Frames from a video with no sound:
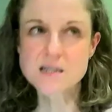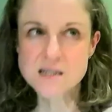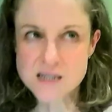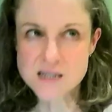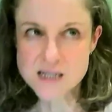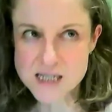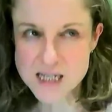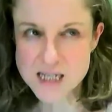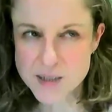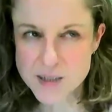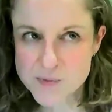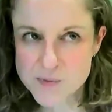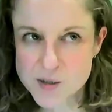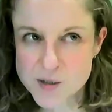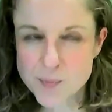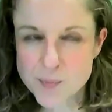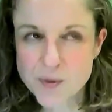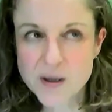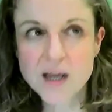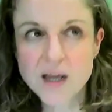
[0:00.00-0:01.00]
Doesn't seem
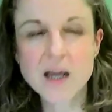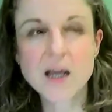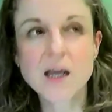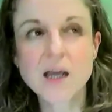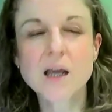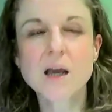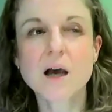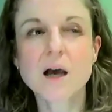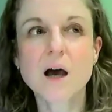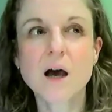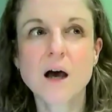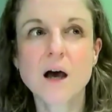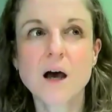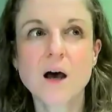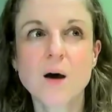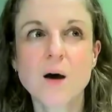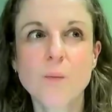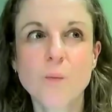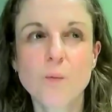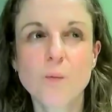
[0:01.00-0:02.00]
to be
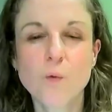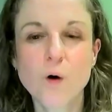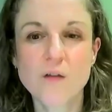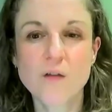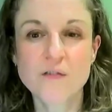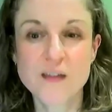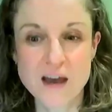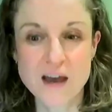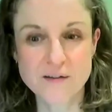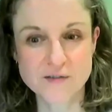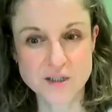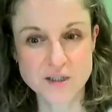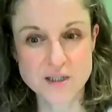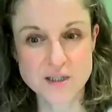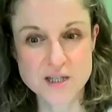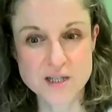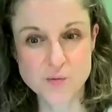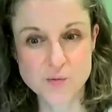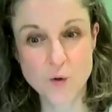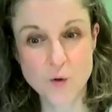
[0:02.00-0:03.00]
what
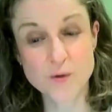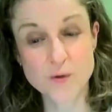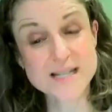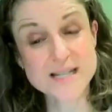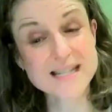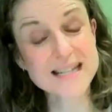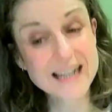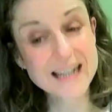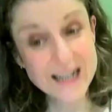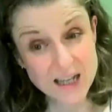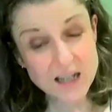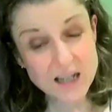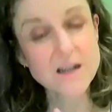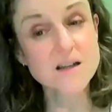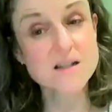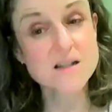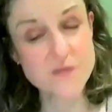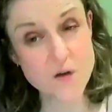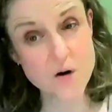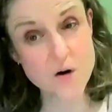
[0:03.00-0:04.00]
we're
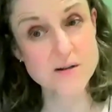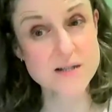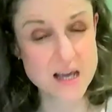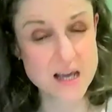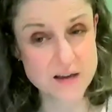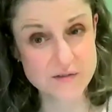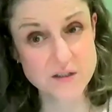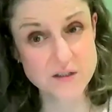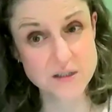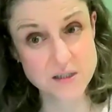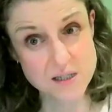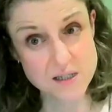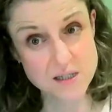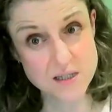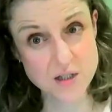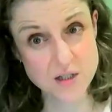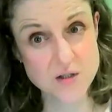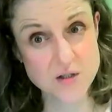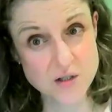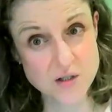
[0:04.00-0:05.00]
seeing as far as the evidence
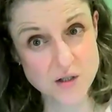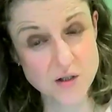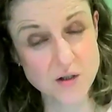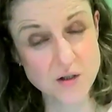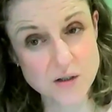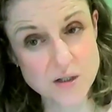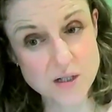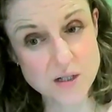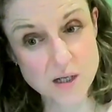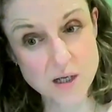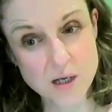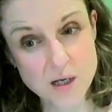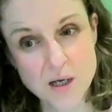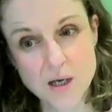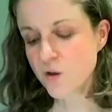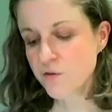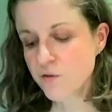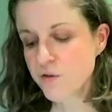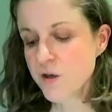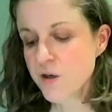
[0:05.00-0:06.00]
is concerned.
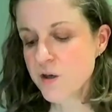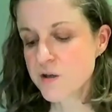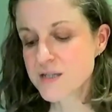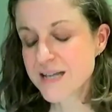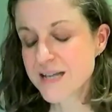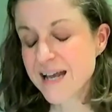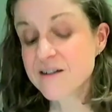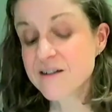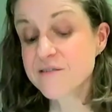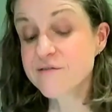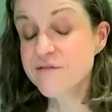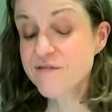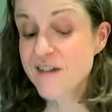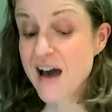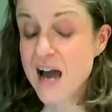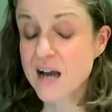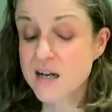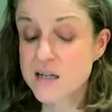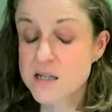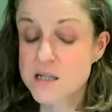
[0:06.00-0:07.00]
And in
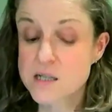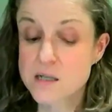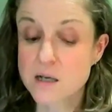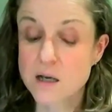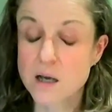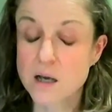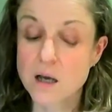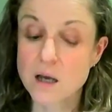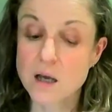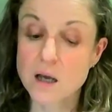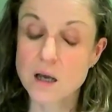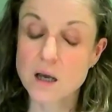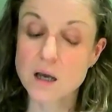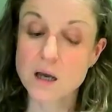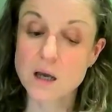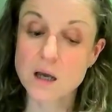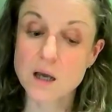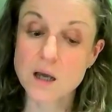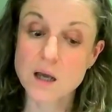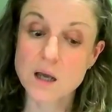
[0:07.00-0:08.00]
fact,
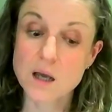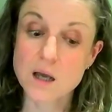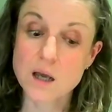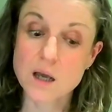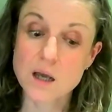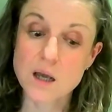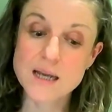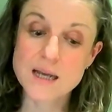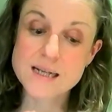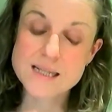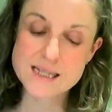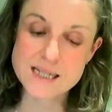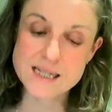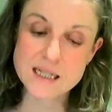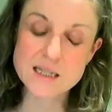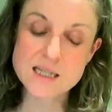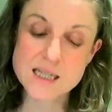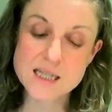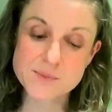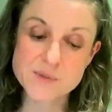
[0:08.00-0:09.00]
it
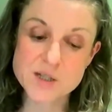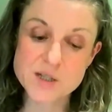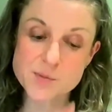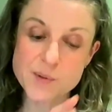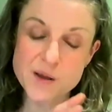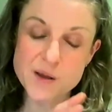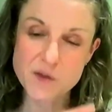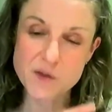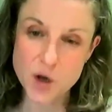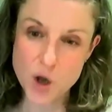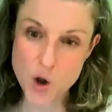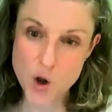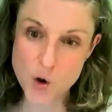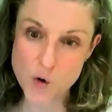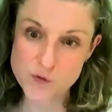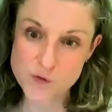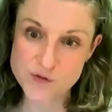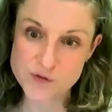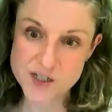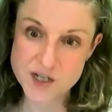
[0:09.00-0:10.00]
still seems to be that
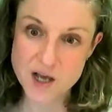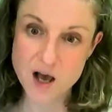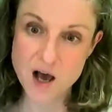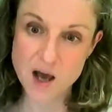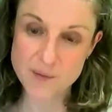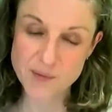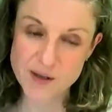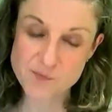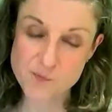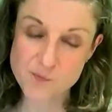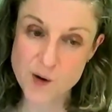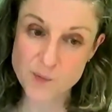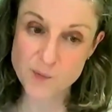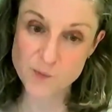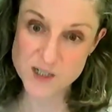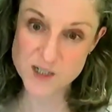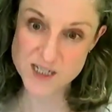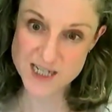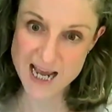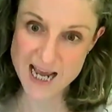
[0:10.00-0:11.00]
over time, even
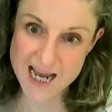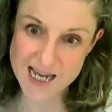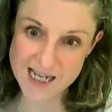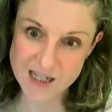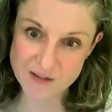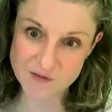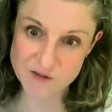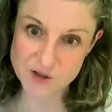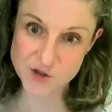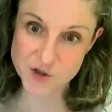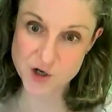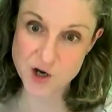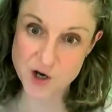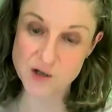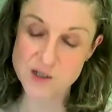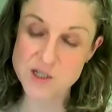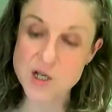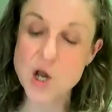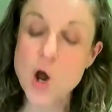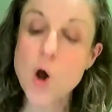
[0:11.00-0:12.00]
when we're taking the
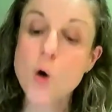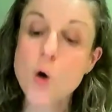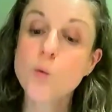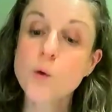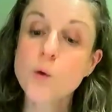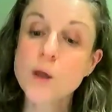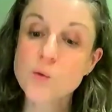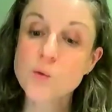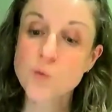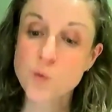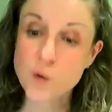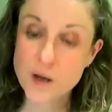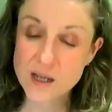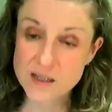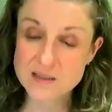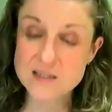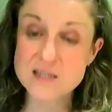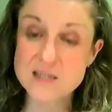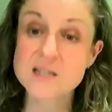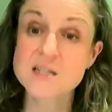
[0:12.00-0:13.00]
drugs, we
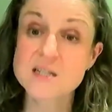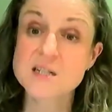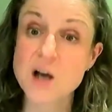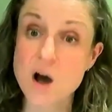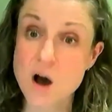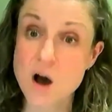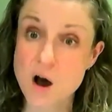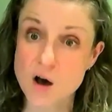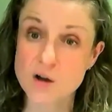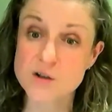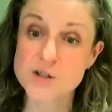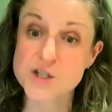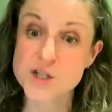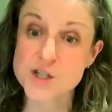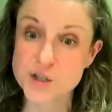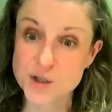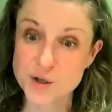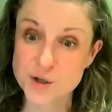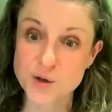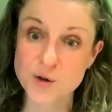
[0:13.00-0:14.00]
will start
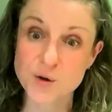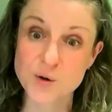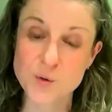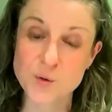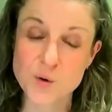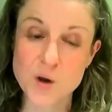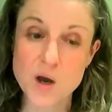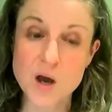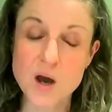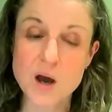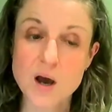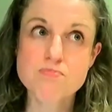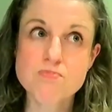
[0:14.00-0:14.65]
to